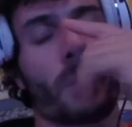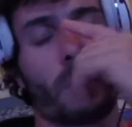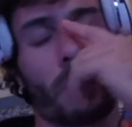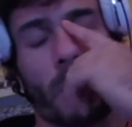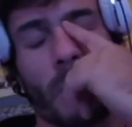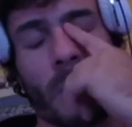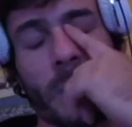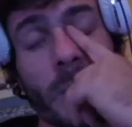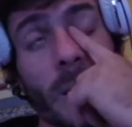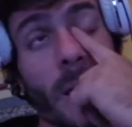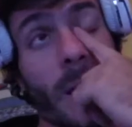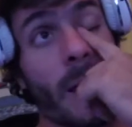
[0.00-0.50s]

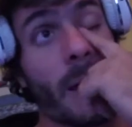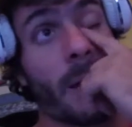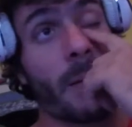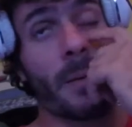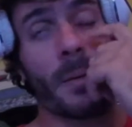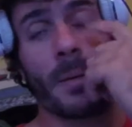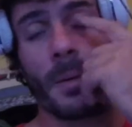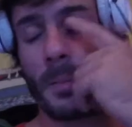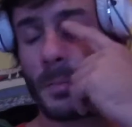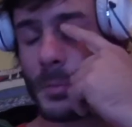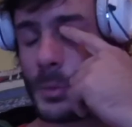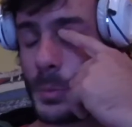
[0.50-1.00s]
Because
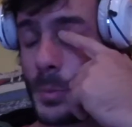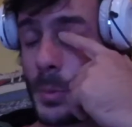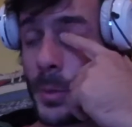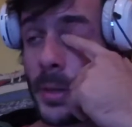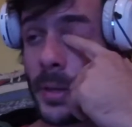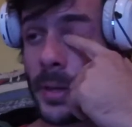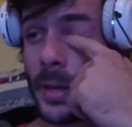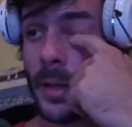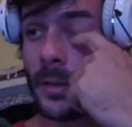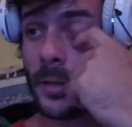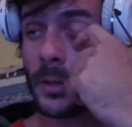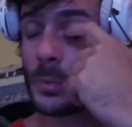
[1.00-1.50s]
I'm
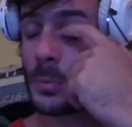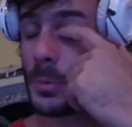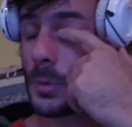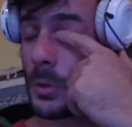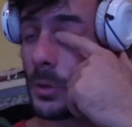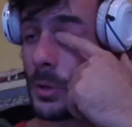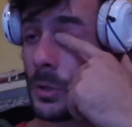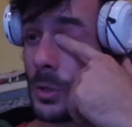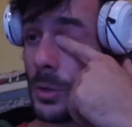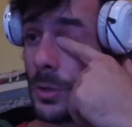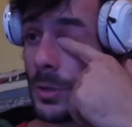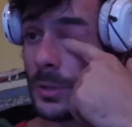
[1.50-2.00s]
speaking like this
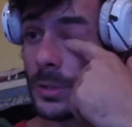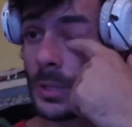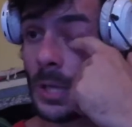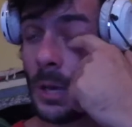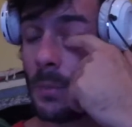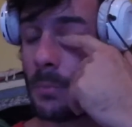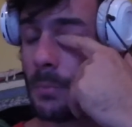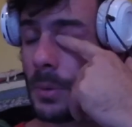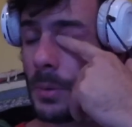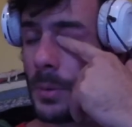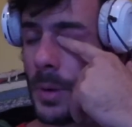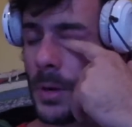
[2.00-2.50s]
because all the
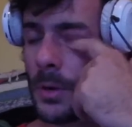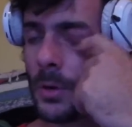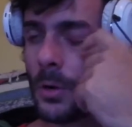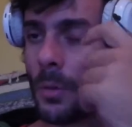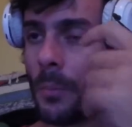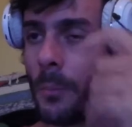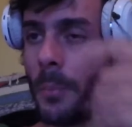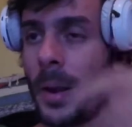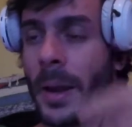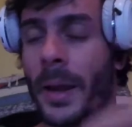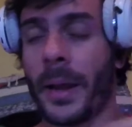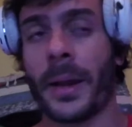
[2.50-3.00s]
time people are
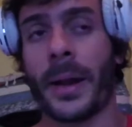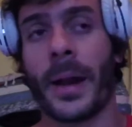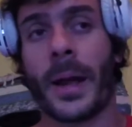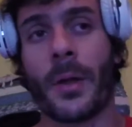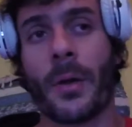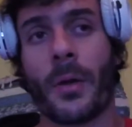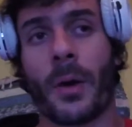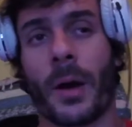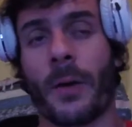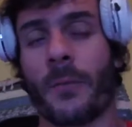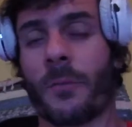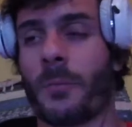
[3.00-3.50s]
complaining, I
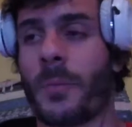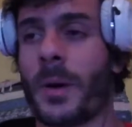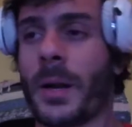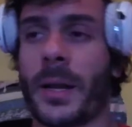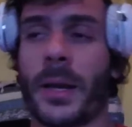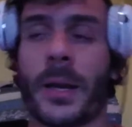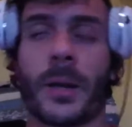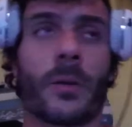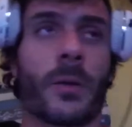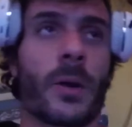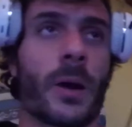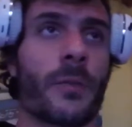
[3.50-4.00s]
don't have money,
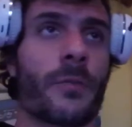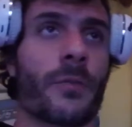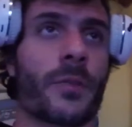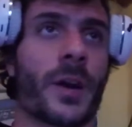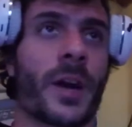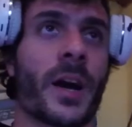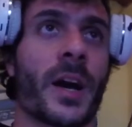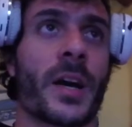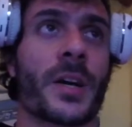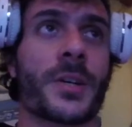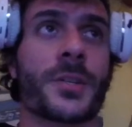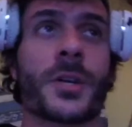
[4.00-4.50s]
I don't have
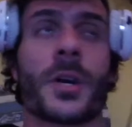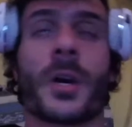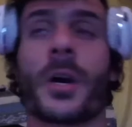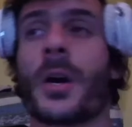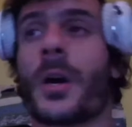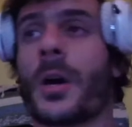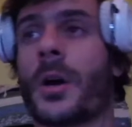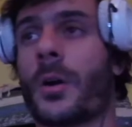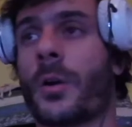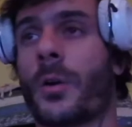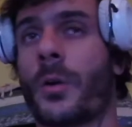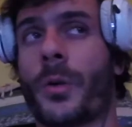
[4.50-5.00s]
cash,
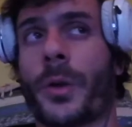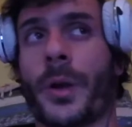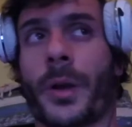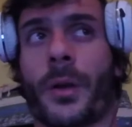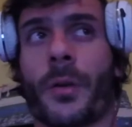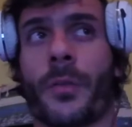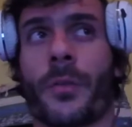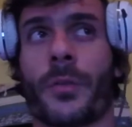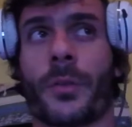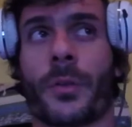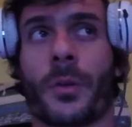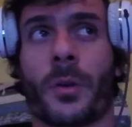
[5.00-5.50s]
or I
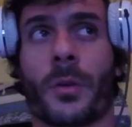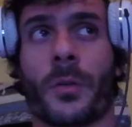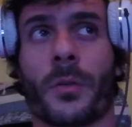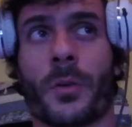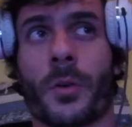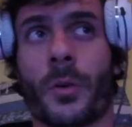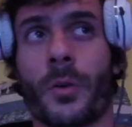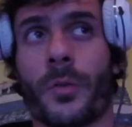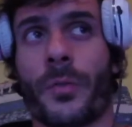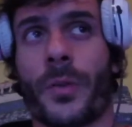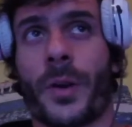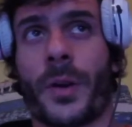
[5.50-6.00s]

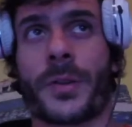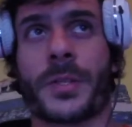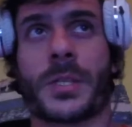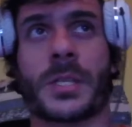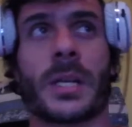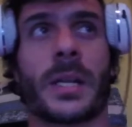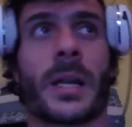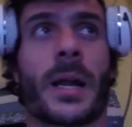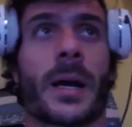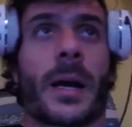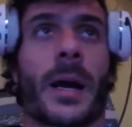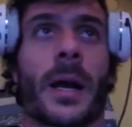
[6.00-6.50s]
got
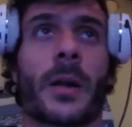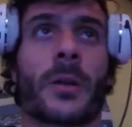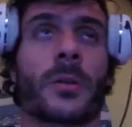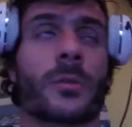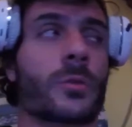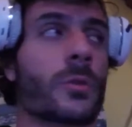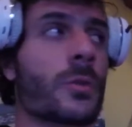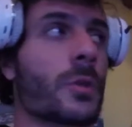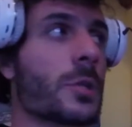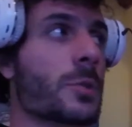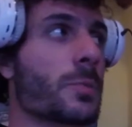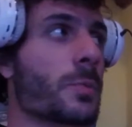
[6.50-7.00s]
frustrated, I cannot
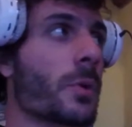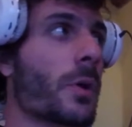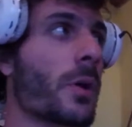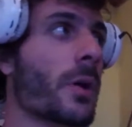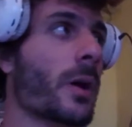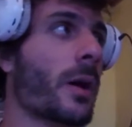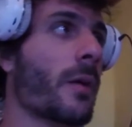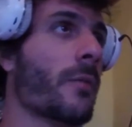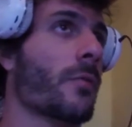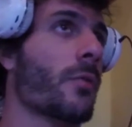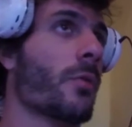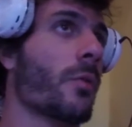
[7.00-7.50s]
do this because
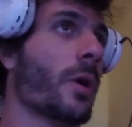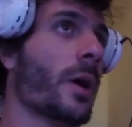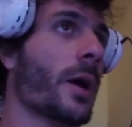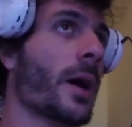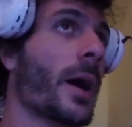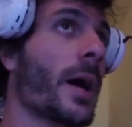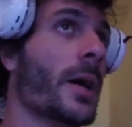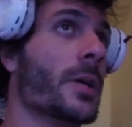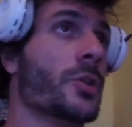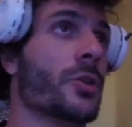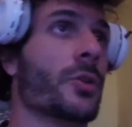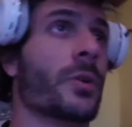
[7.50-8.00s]
I have no
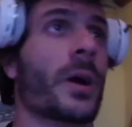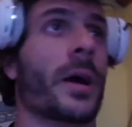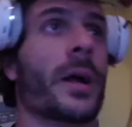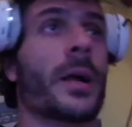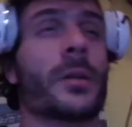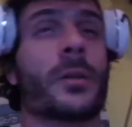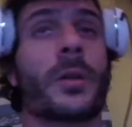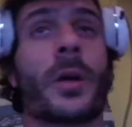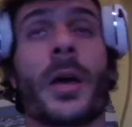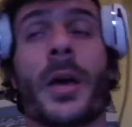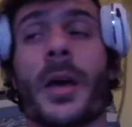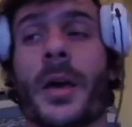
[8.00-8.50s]
cash.
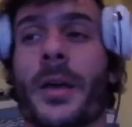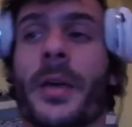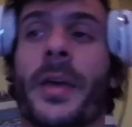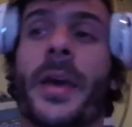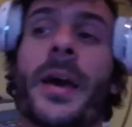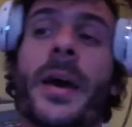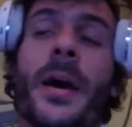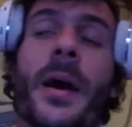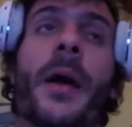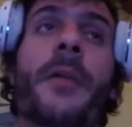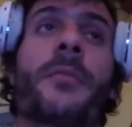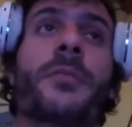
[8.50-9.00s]
Or
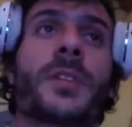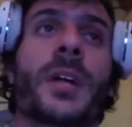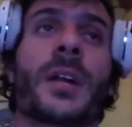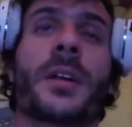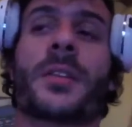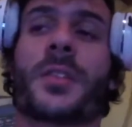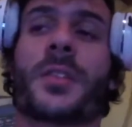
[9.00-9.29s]
yeah, I have done